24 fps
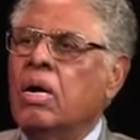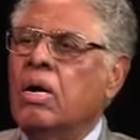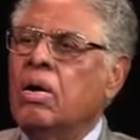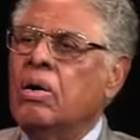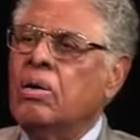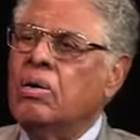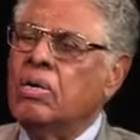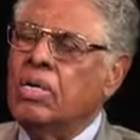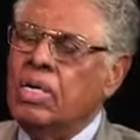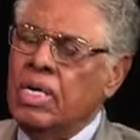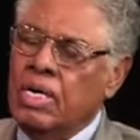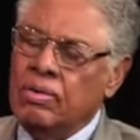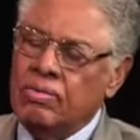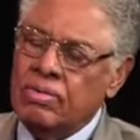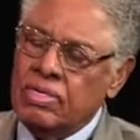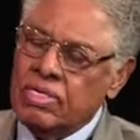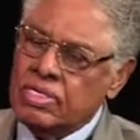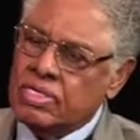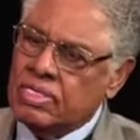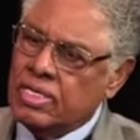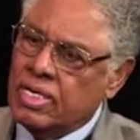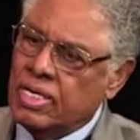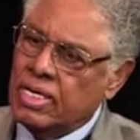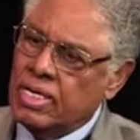Oh
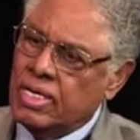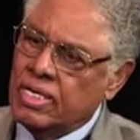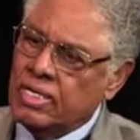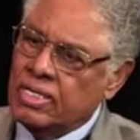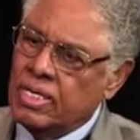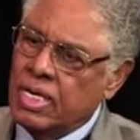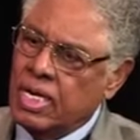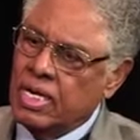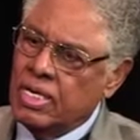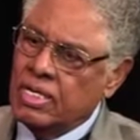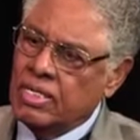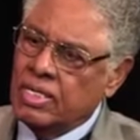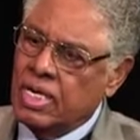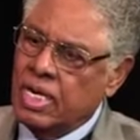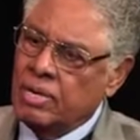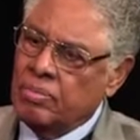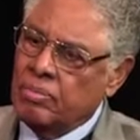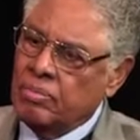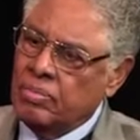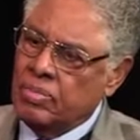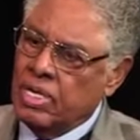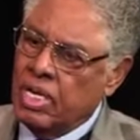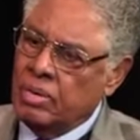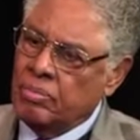heavens! They
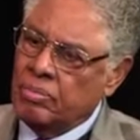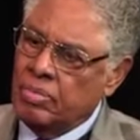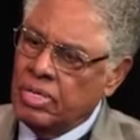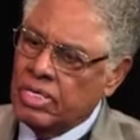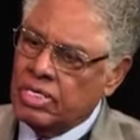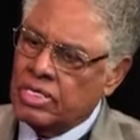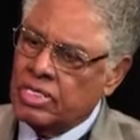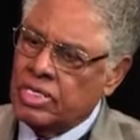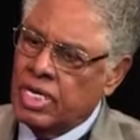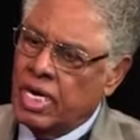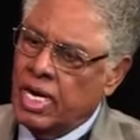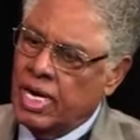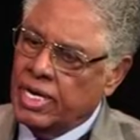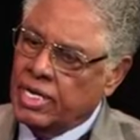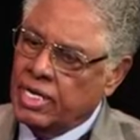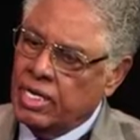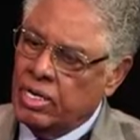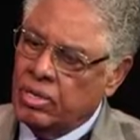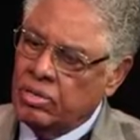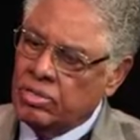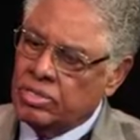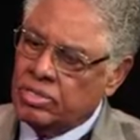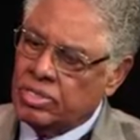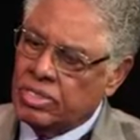
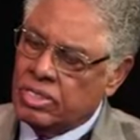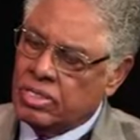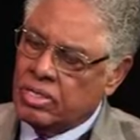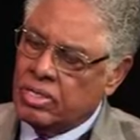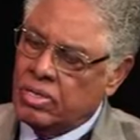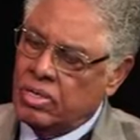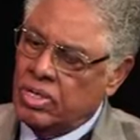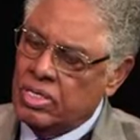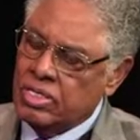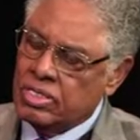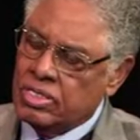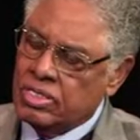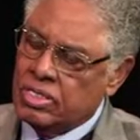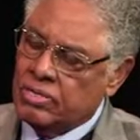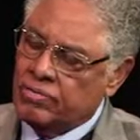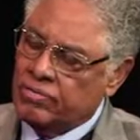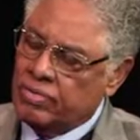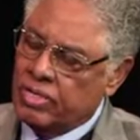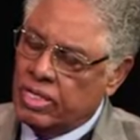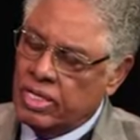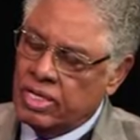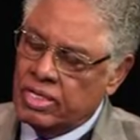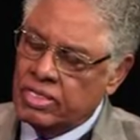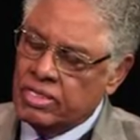misdiagnosed the causes of
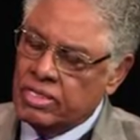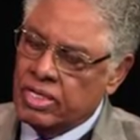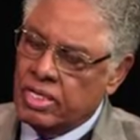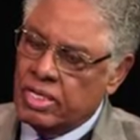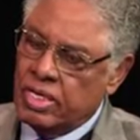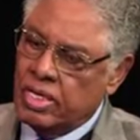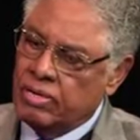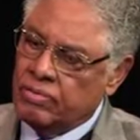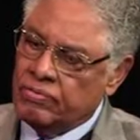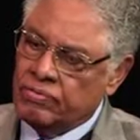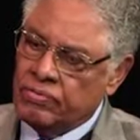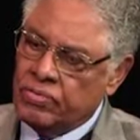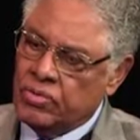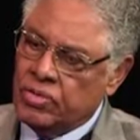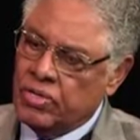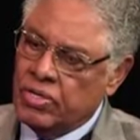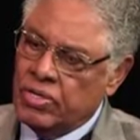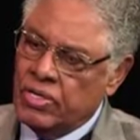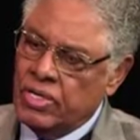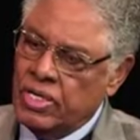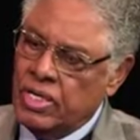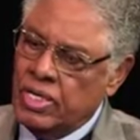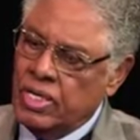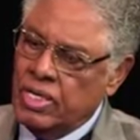things, and
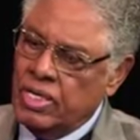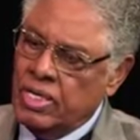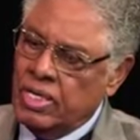therefore